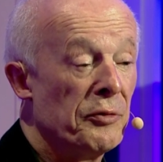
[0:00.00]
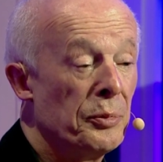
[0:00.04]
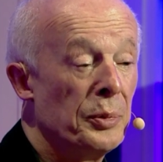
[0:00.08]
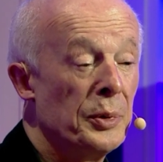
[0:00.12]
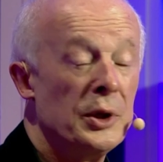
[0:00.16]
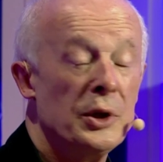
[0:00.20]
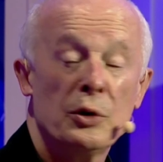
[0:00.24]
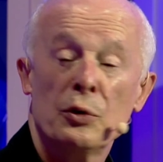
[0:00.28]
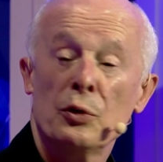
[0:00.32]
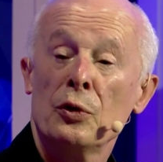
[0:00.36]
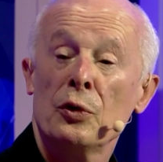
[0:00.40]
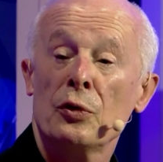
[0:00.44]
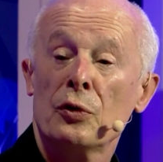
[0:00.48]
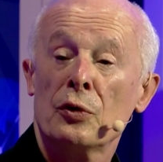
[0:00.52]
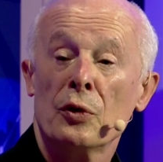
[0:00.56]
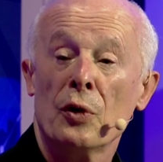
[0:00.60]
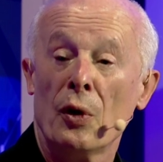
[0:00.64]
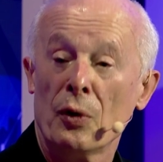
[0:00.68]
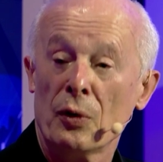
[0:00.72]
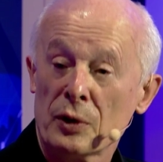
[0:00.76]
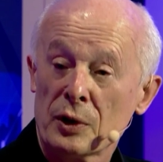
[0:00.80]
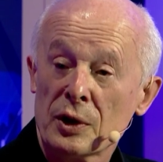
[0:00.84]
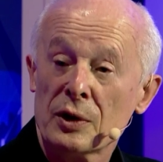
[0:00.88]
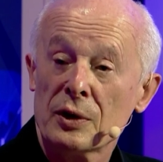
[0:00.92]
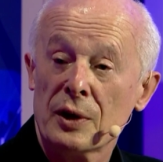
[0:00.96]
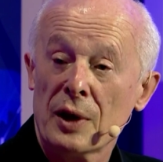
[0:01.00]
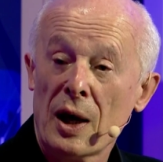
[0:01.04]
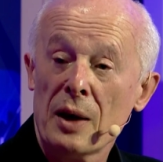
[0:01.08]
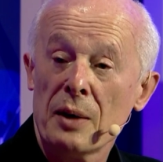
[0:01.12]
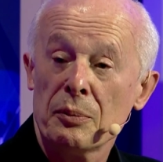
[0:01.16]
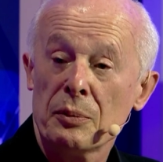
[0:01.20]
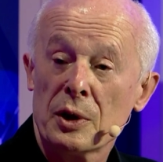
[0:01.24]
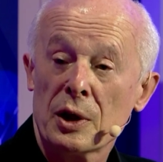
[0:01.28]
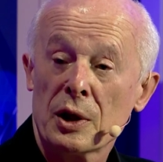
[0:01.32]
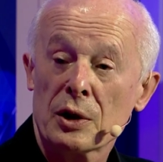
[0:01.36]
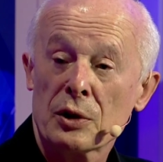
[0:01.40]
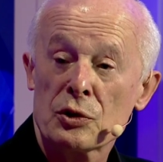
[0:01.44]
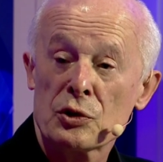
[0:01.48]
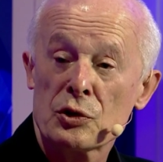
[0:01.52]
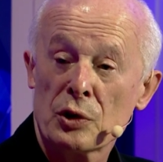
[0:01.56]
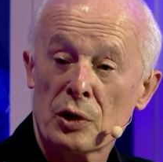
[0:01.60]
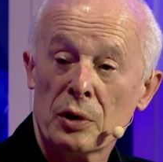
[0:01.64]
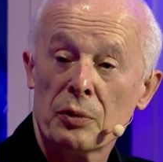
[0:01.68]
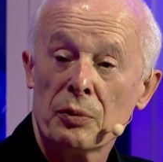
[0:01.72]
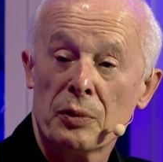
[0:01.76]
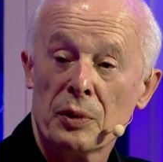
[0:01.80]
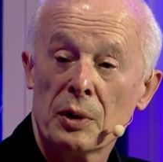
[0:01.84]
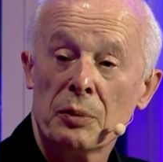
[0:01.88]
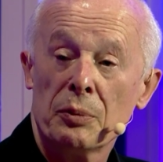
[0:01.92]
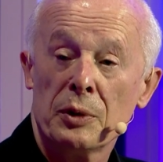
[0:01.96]
have been used all the time and
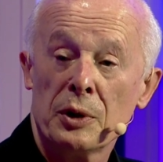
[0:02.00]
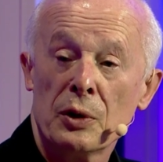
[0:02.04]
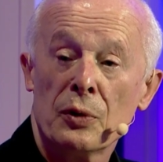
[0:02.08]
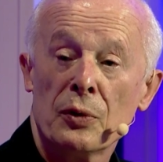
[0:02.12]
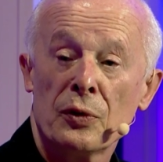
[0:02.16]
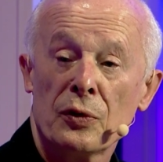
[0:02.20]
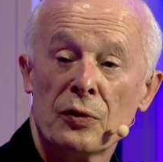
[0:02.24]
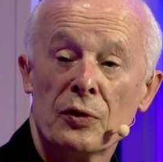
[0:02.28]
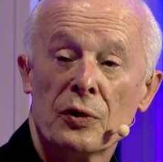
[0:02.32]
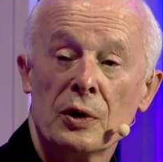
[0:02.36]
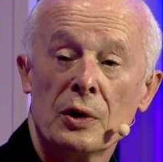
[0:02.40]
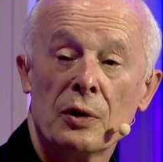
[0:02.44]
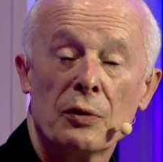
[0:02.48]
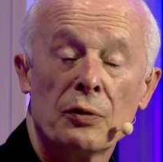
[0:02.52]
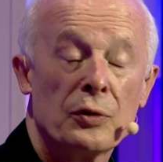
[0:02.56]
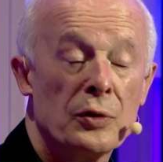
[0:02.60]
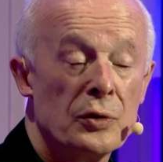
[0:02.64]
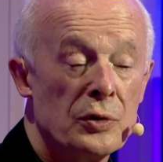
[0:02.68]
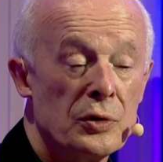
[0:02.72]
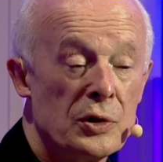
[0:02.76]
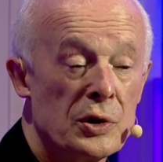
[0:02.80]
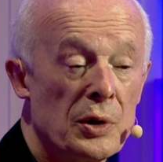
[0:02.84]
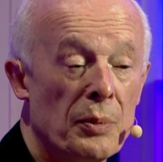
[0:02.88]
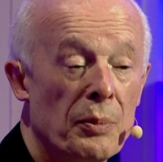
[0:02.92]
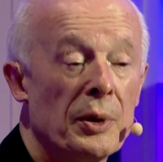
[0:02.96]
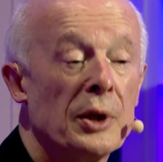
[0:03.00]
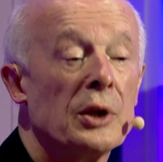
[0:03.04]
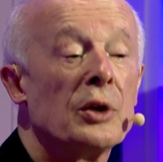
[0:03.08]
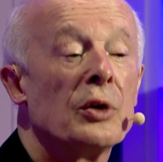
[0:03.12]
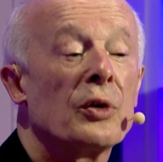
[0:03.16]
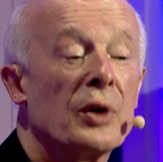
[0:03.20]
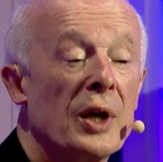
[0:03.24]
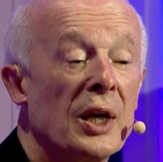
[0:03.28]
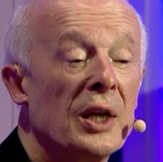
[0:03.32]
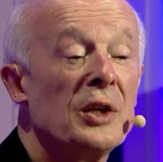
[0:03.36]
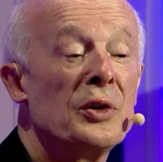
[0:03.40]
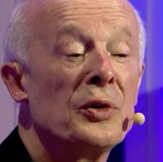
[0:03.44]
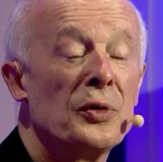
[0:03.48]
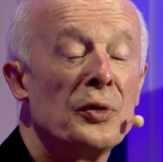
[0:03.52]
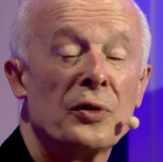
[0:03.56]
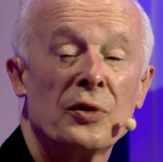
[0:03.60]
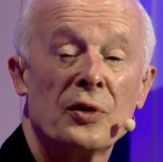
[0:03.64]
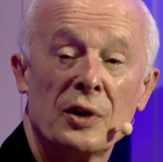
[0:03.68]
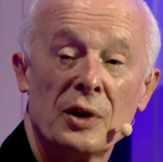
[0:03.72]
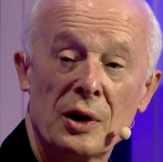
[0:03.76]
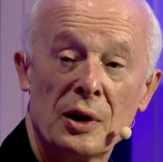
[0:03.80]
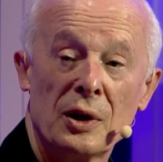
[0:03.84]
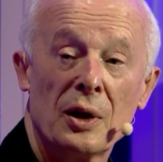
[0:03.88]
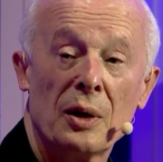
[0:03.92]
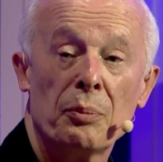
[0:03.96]
actually will be used in the future. But you can
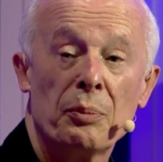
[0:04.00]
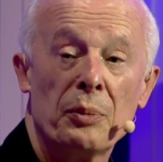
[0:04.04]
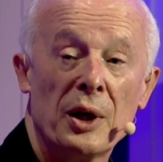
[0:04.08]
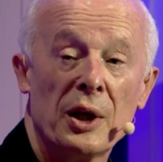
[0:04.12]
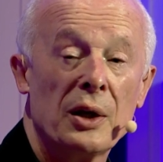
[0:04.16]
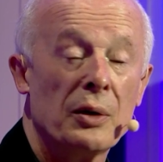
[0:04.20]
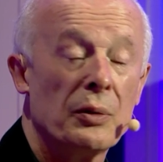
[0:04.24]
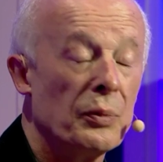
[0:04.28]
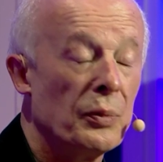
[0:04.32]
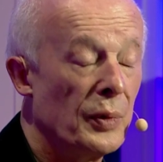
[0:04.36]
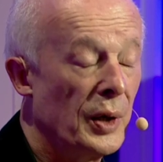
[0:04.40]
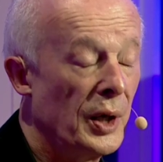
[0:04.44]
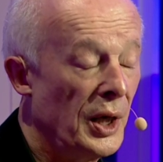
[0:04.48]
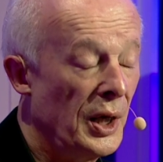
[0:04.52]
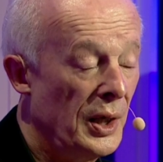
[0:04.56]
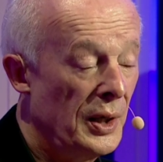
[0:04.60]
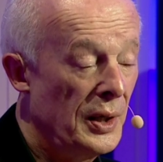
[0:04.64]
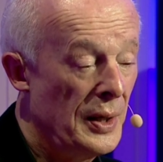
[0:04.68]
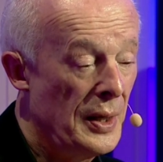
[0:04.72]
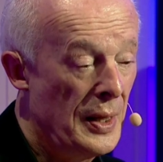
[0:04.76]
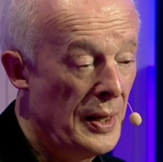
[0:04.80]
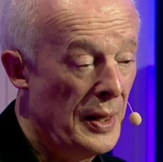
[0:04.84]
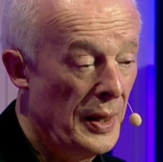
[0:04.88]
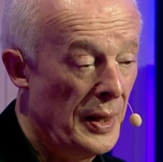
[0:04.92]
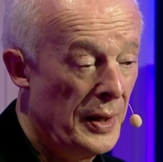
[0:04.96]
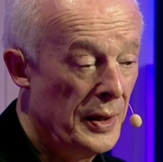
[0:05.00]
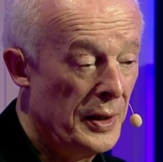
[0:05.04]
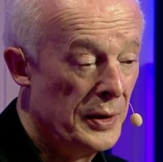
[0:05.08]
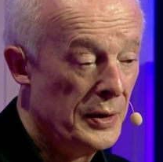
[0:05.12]
use it in a better way.